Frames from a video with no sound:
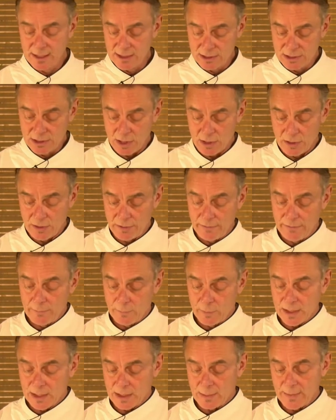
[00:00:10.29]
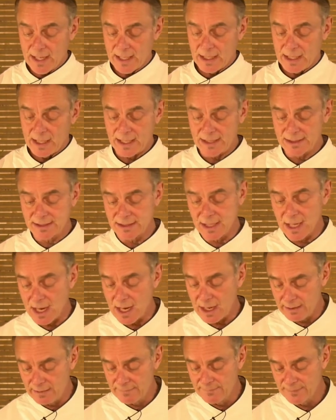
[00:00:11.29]
So we're going to make a nice
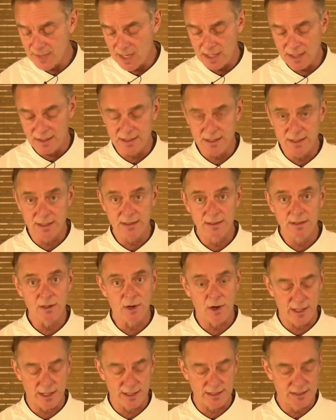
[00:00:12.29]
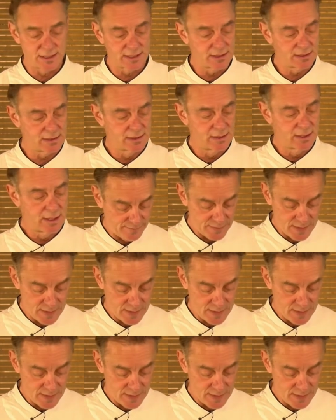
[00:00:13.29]
stock out of the carcasses.